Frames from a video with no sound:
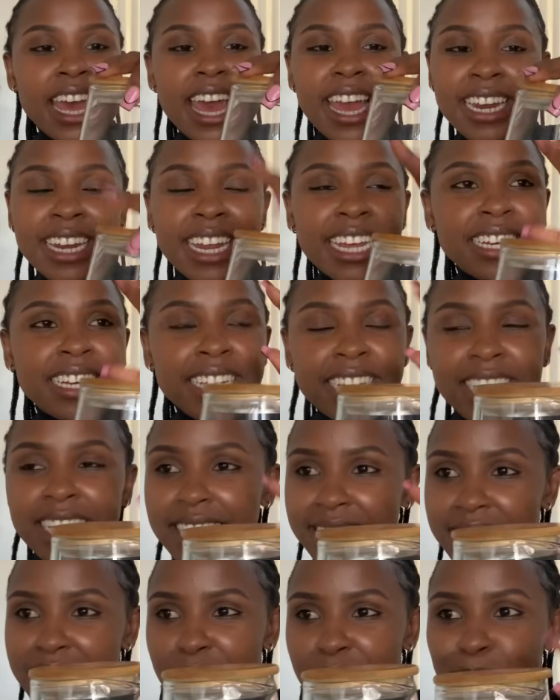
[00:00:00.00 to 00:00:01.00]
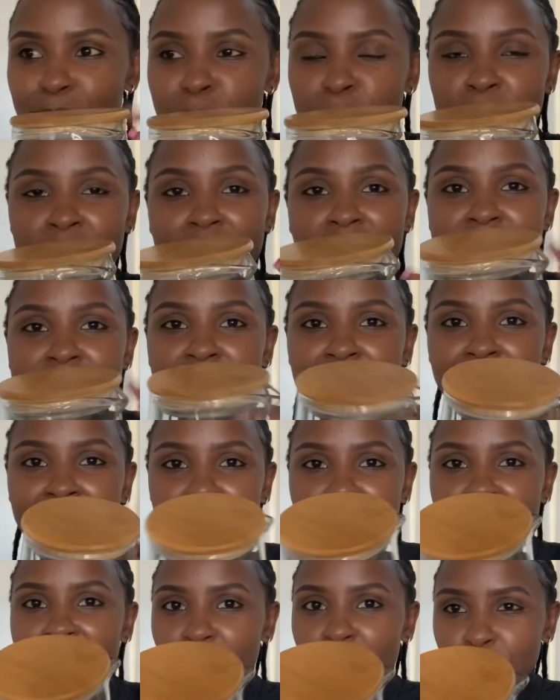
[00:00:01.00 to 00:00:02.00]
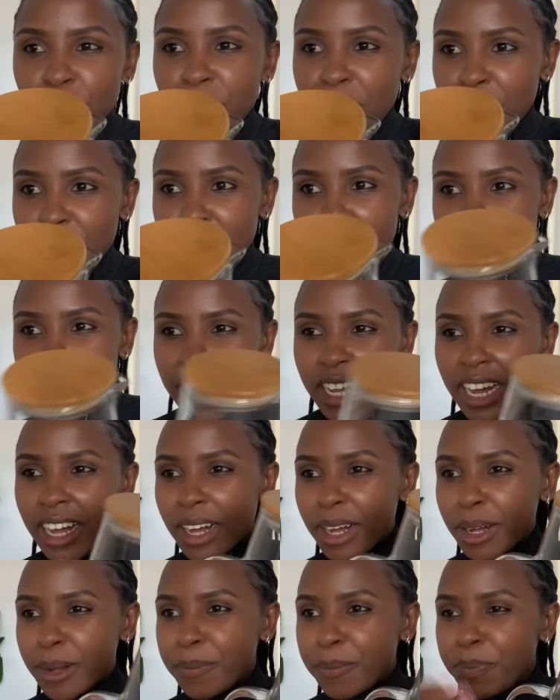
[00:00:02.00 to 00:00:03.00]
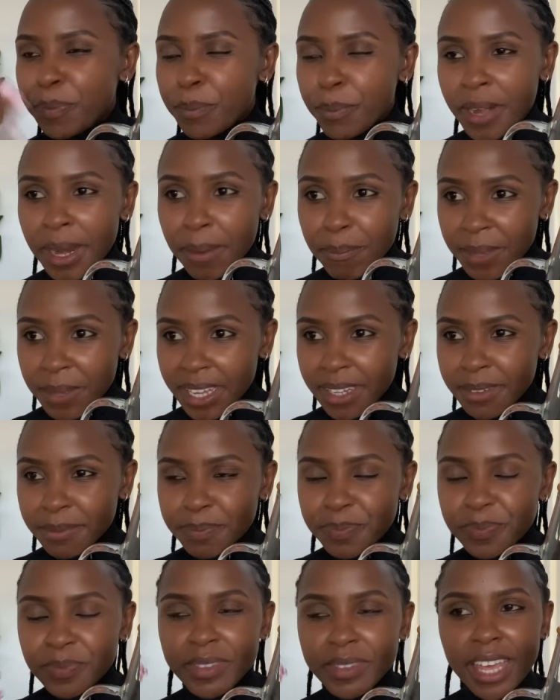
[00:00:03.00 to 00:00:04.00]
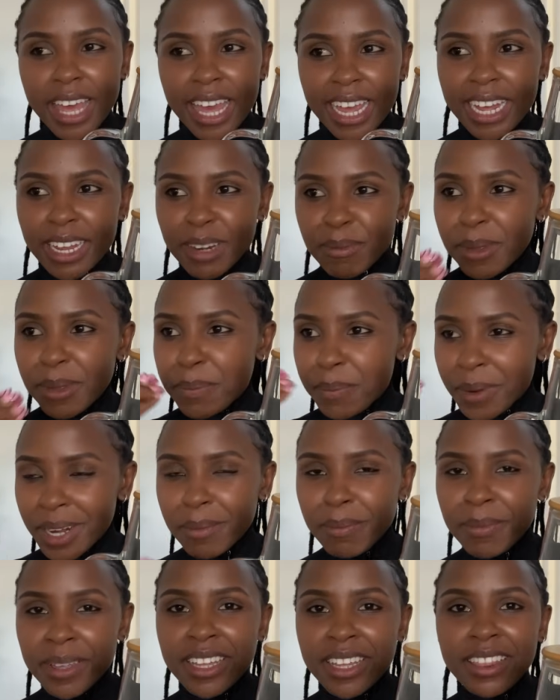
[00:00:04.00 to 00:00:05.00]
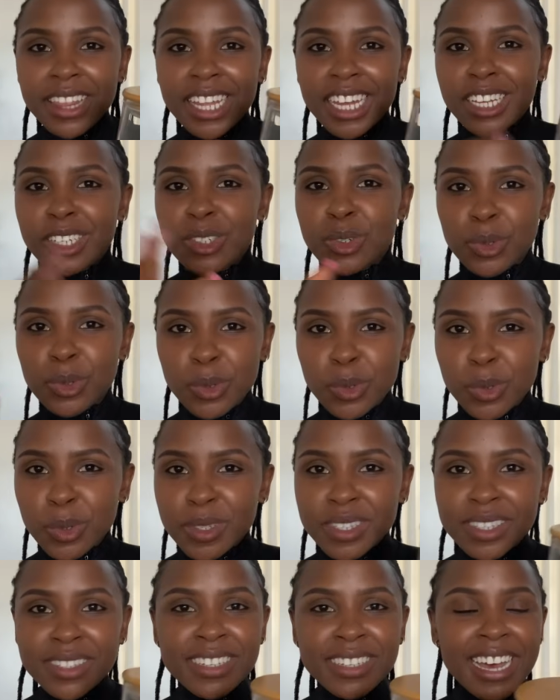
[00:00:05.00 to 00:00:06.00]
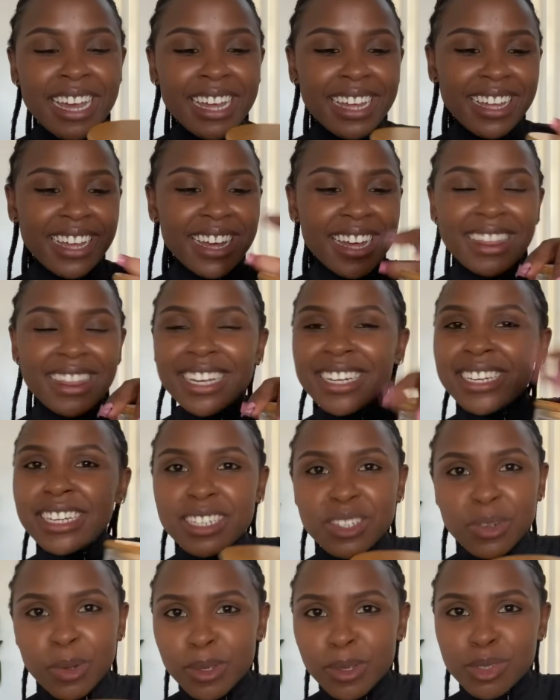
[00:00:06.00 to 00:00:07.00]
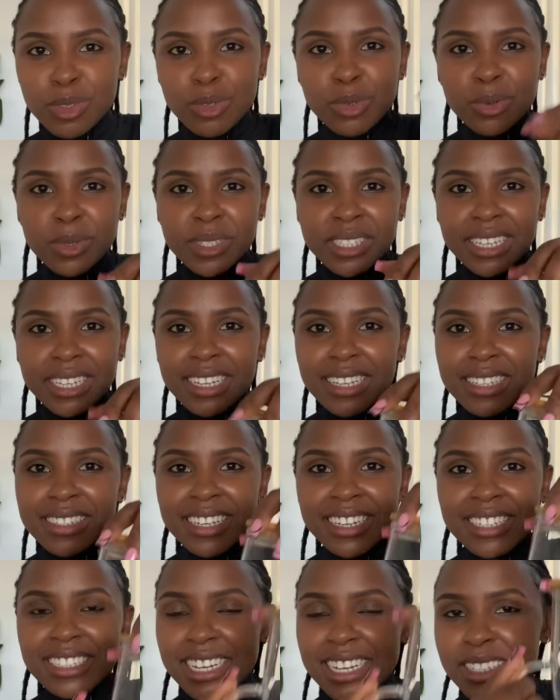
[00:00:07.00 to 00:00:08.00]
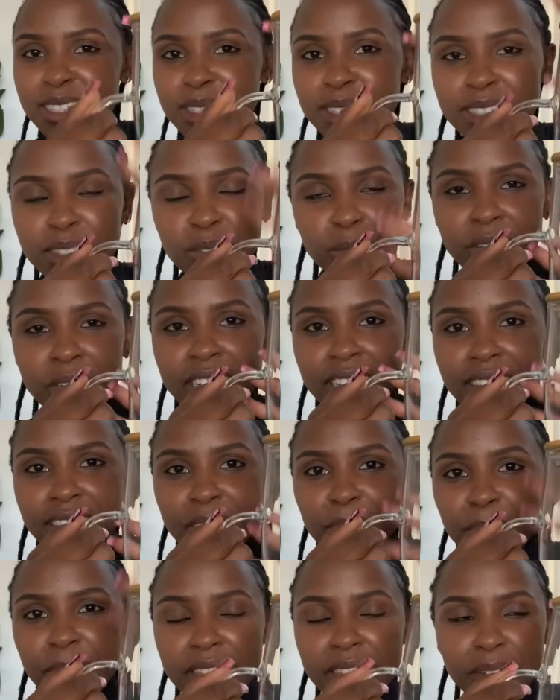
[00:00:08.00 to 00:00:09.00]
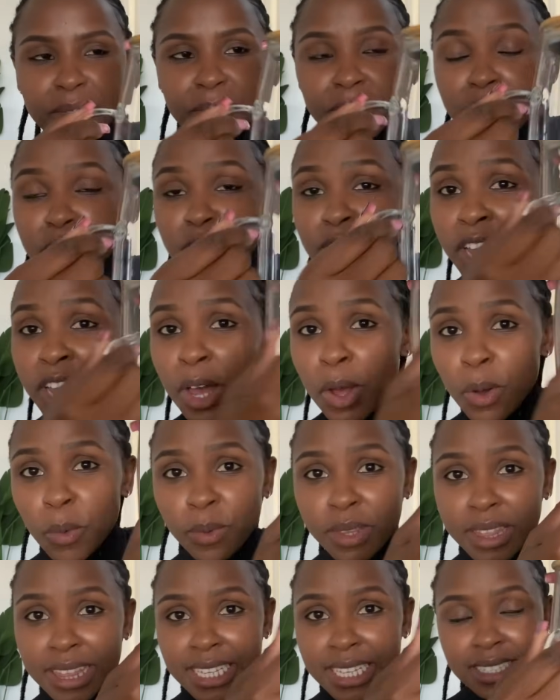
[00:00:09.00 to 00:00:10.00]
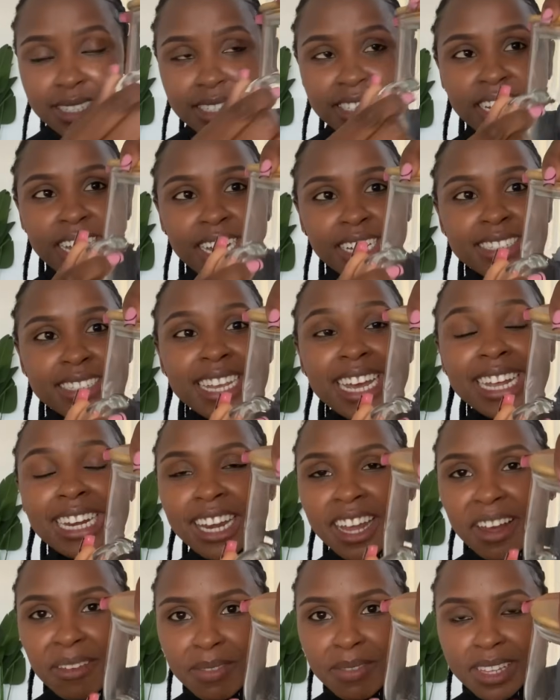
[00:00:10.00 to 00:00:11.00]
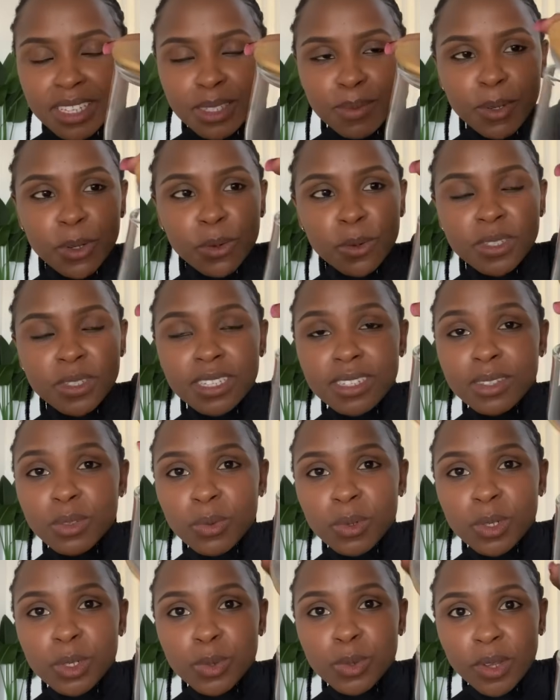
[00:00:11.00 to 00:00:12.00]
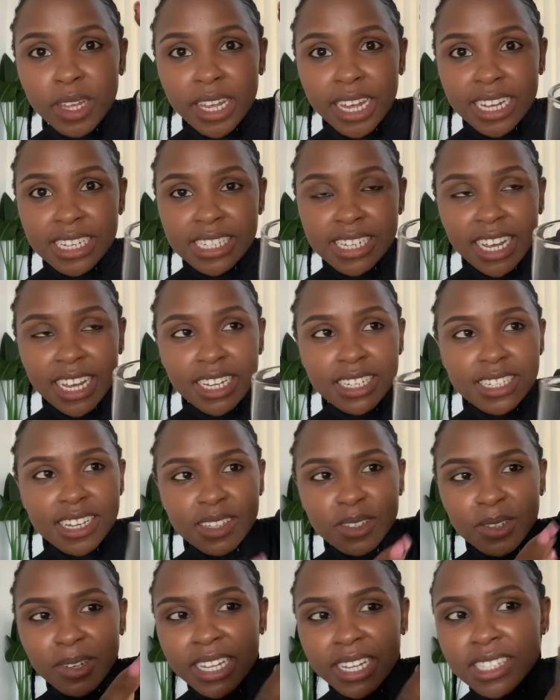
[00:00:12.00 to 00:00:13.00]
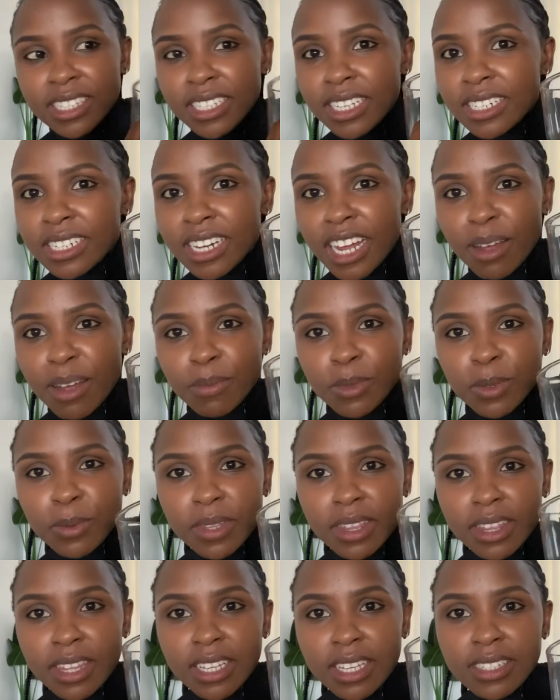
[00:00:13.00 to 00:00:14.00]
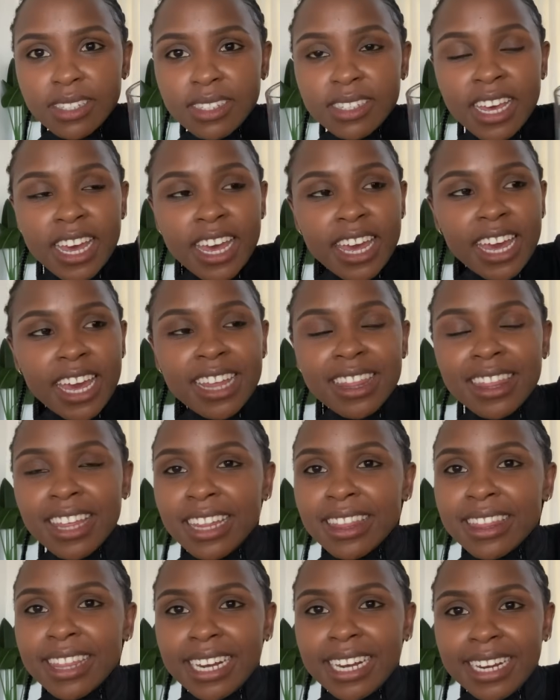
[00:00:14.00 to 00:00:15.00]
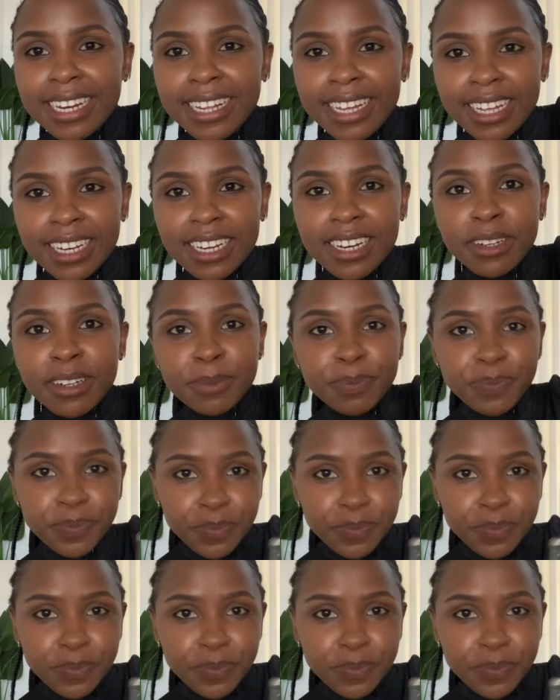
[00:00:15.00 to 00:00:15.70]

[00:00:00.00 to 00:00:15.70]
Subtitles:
and I needed them so that I can now be prepping the juice, yeah, the detox juices, and just storing them in the fridge with these jugs. I love this because it's also airtight. As you can see, it comes with this, and then the lid